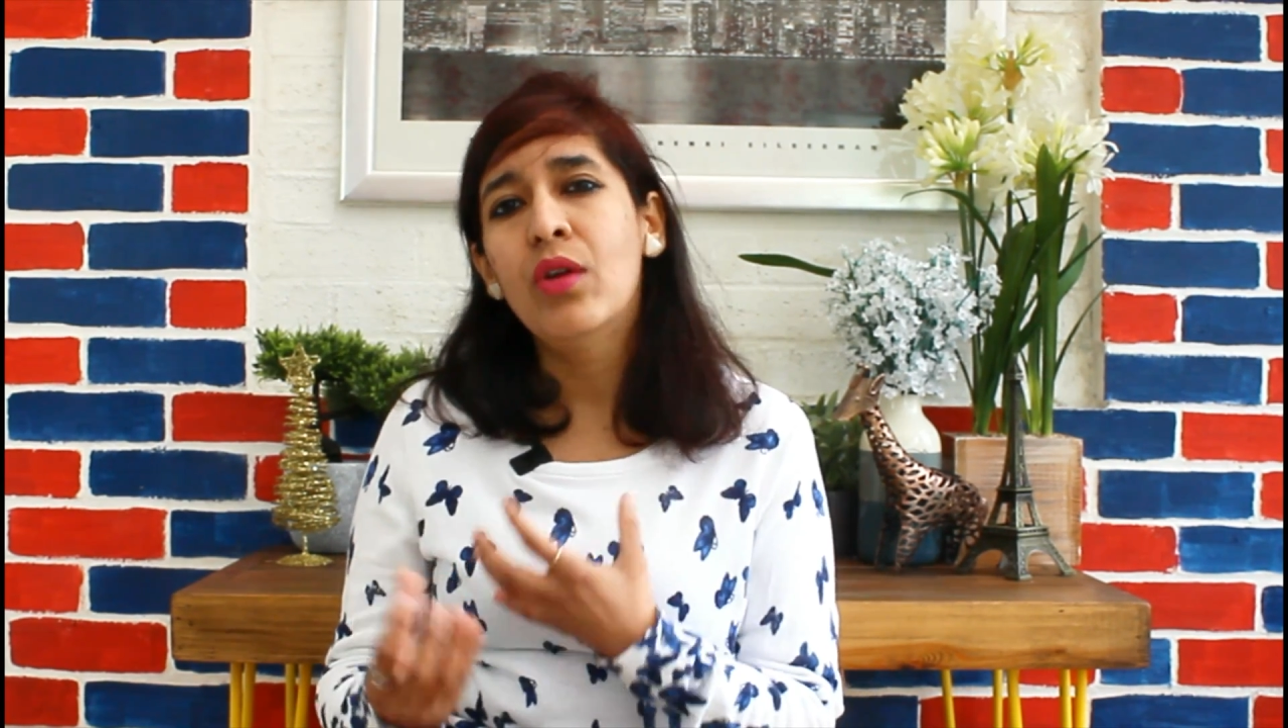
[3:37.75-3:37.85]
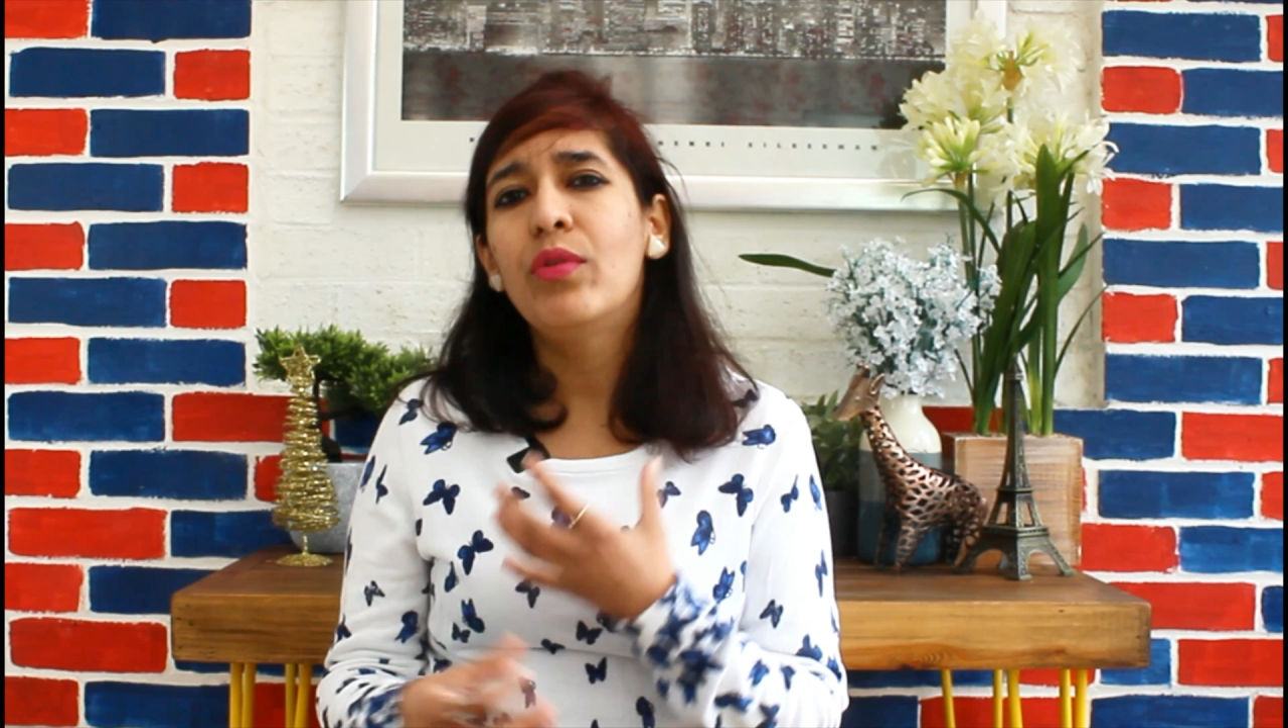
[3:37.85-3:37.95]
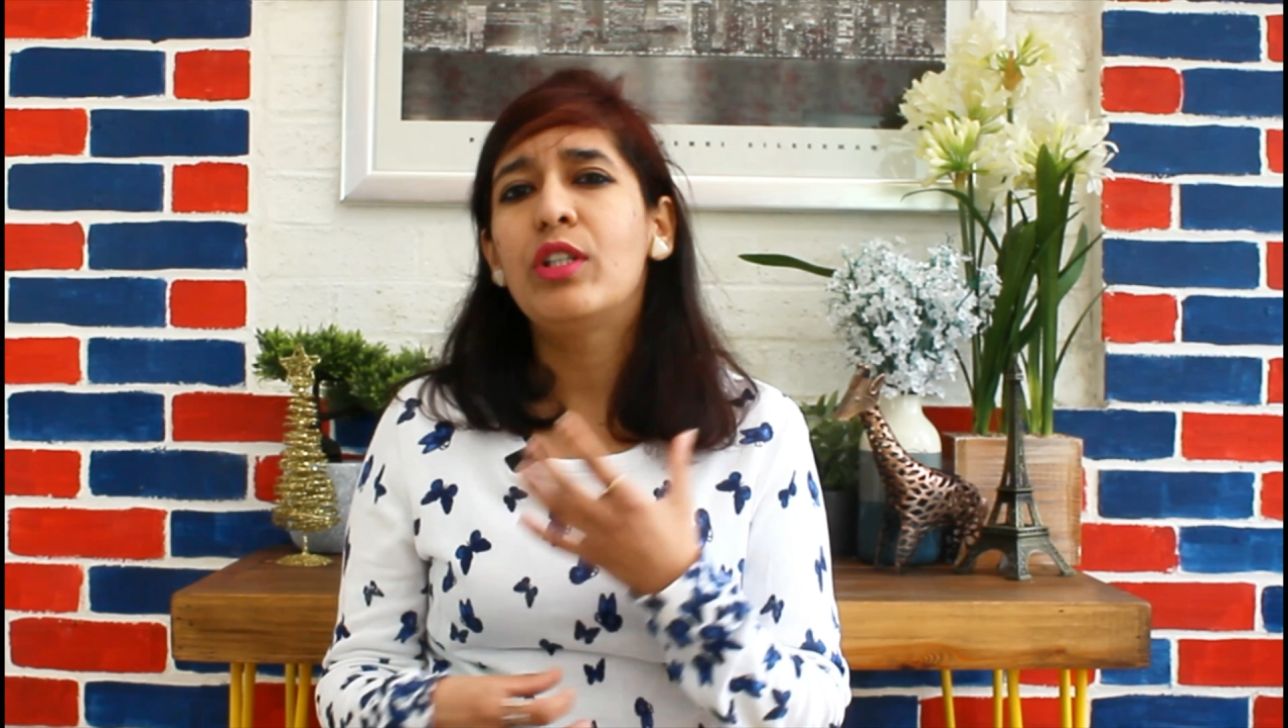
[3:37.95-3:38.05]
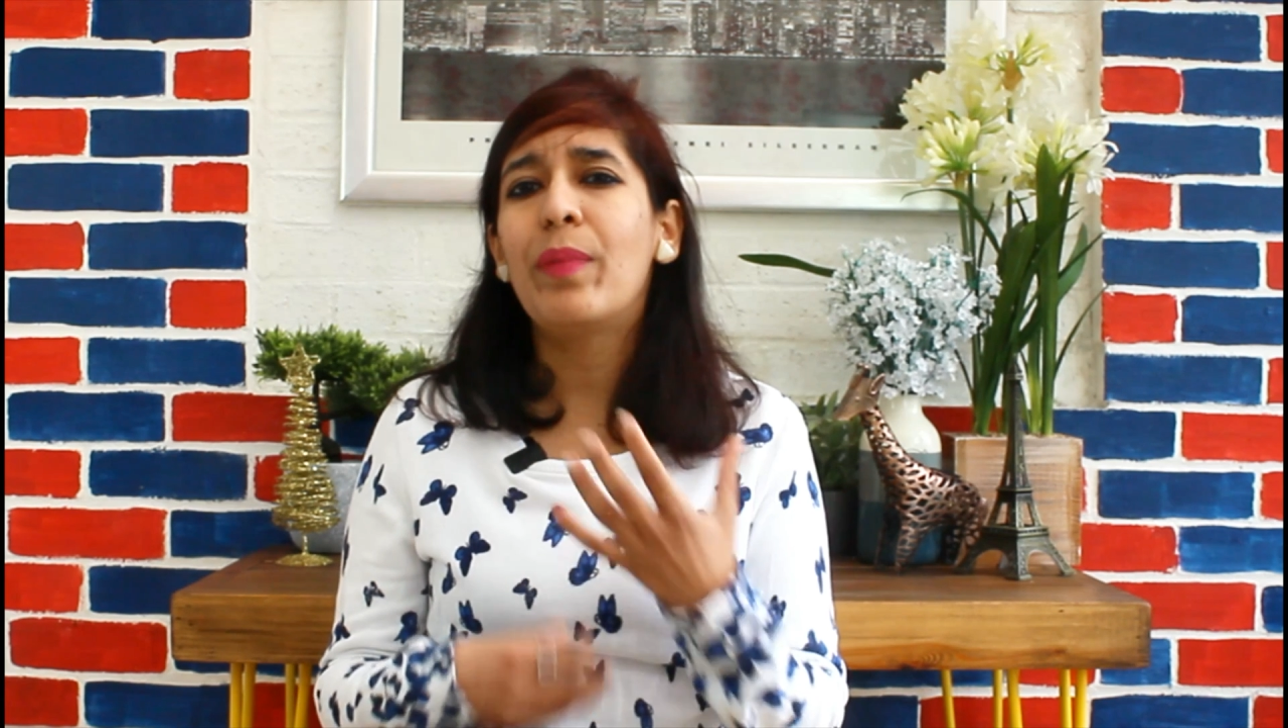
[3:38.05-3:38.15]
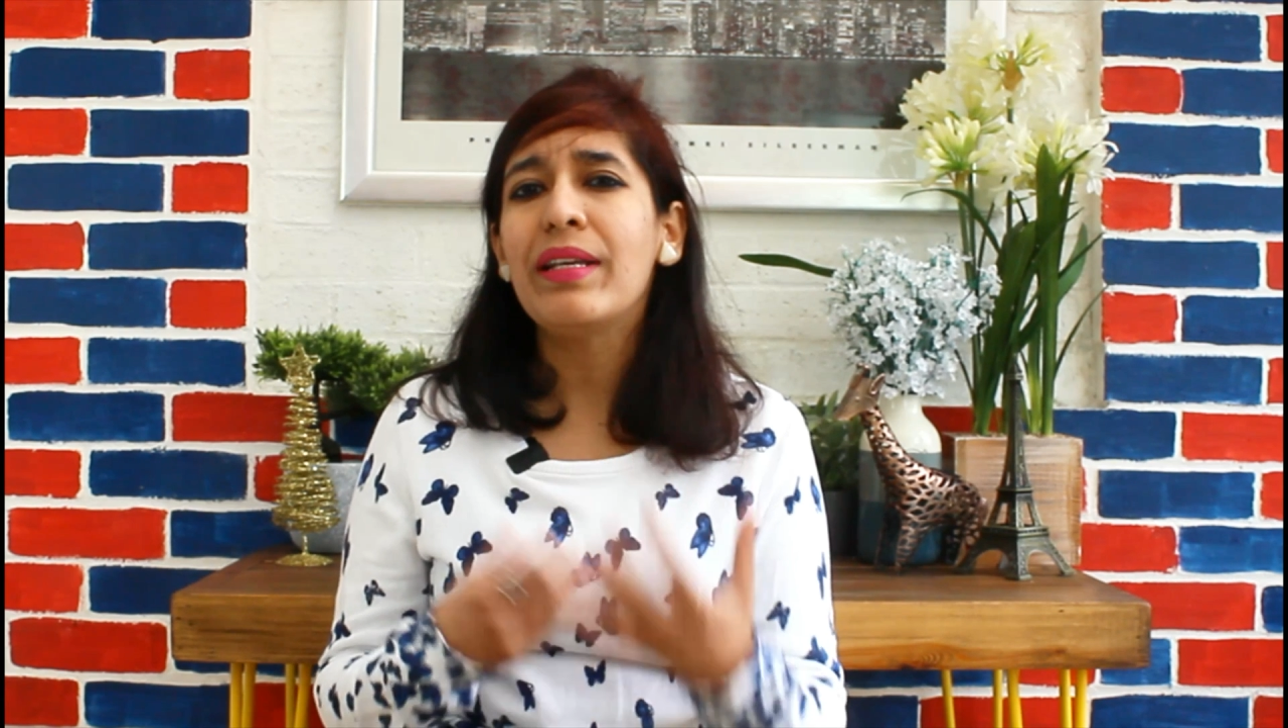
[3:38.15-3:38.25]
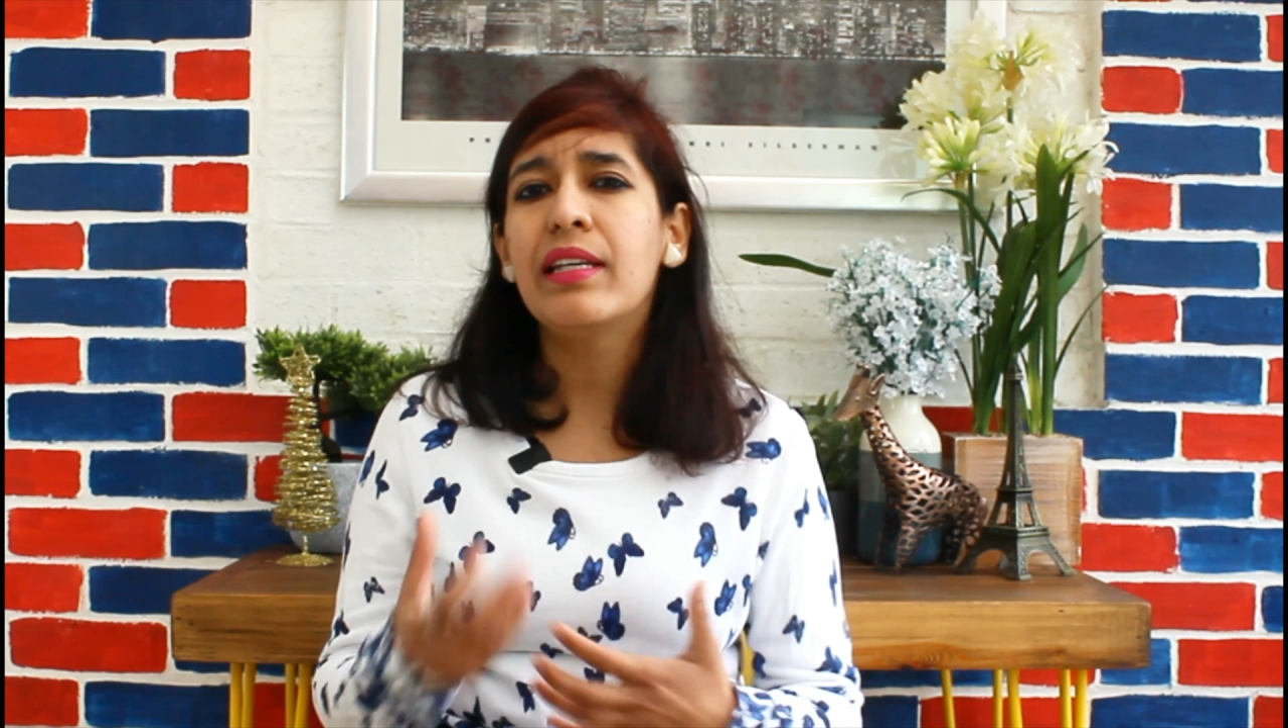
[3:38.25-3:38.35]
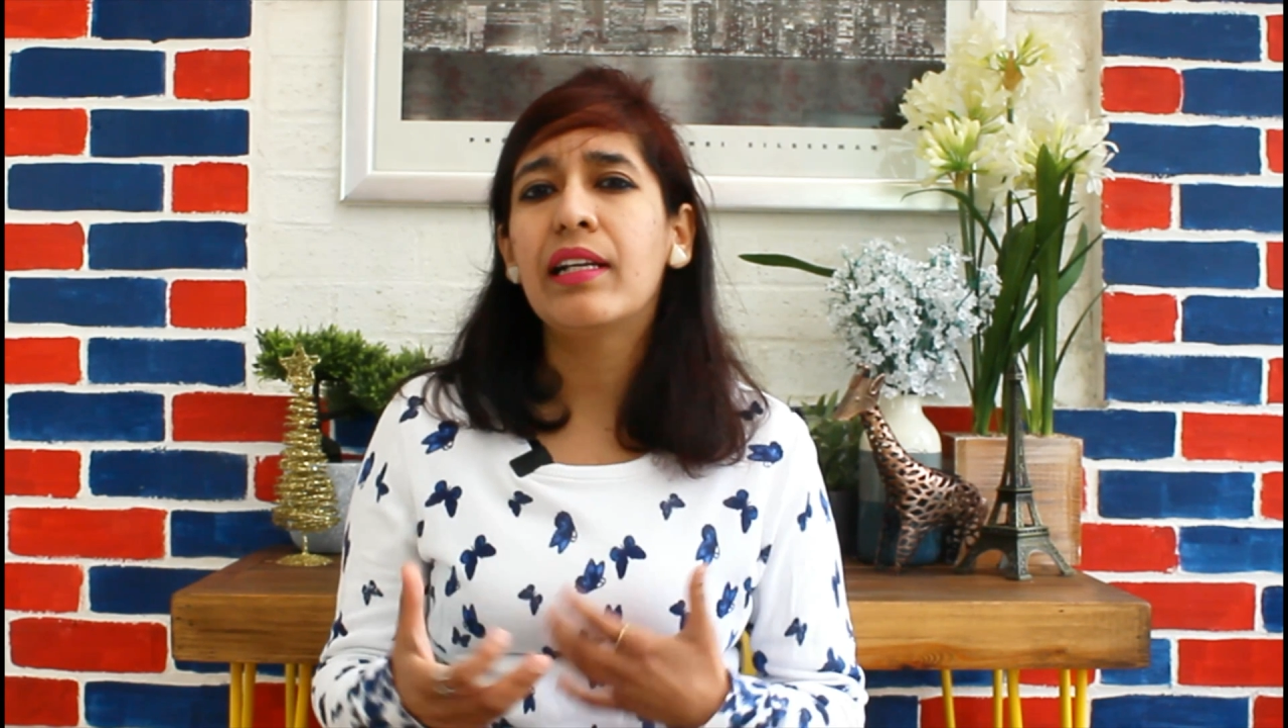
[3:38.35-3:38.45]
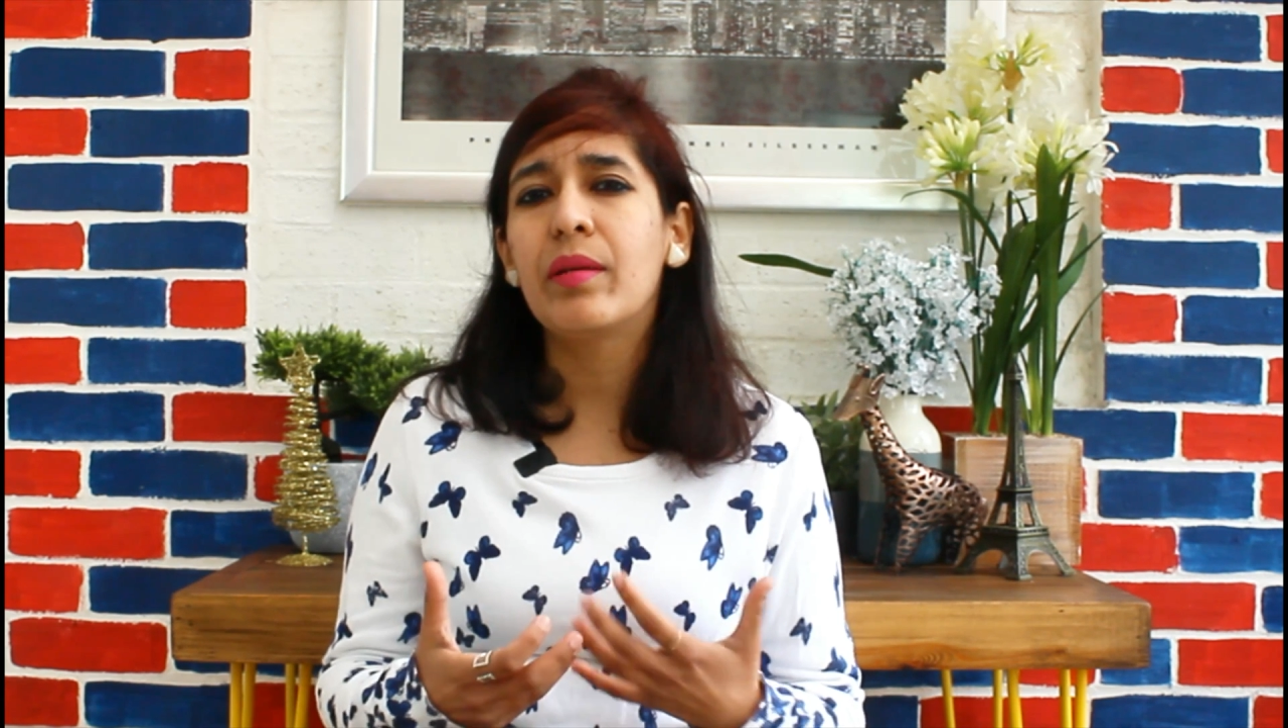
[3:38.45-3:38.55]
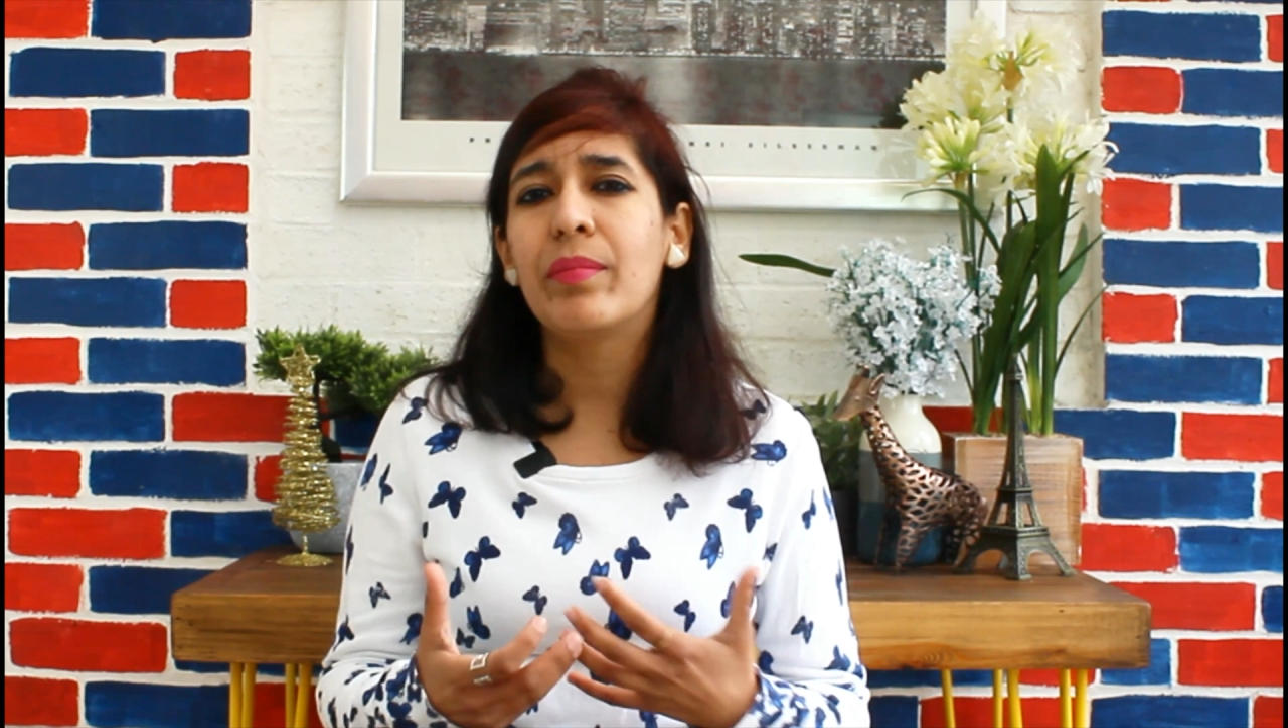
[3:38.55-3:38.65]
which basically